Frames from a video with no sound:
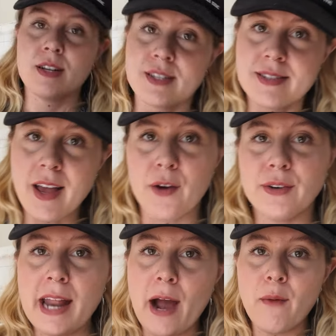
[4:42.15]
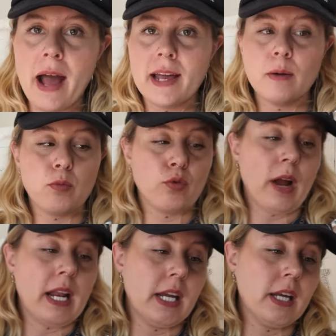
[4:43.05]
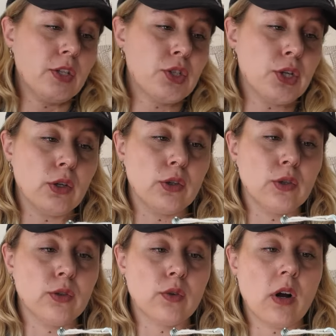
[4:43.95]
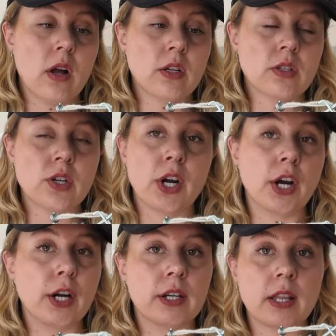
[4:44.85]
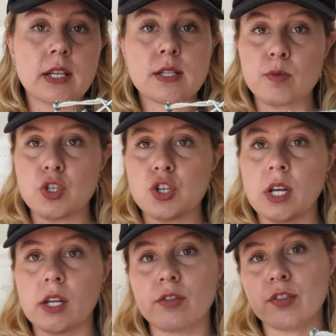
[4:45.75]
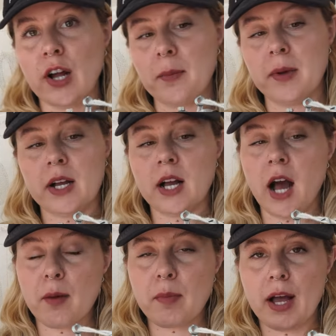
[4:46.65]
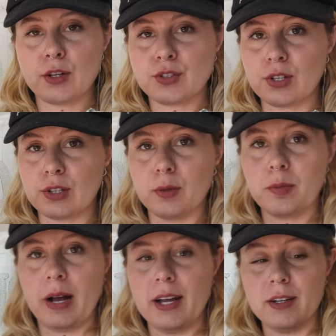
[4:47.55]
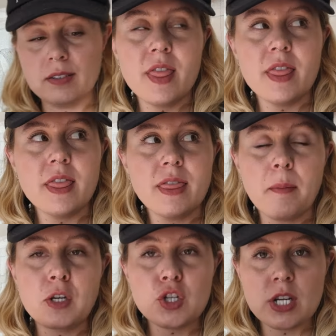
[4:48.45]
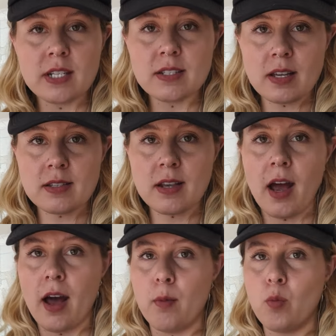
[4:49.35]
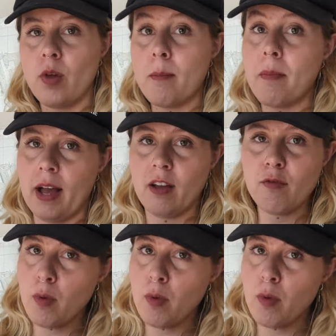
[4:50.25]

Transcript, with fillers: So now I am ready to turn this machine from cut pile to loop pile. The machine does come with a bag of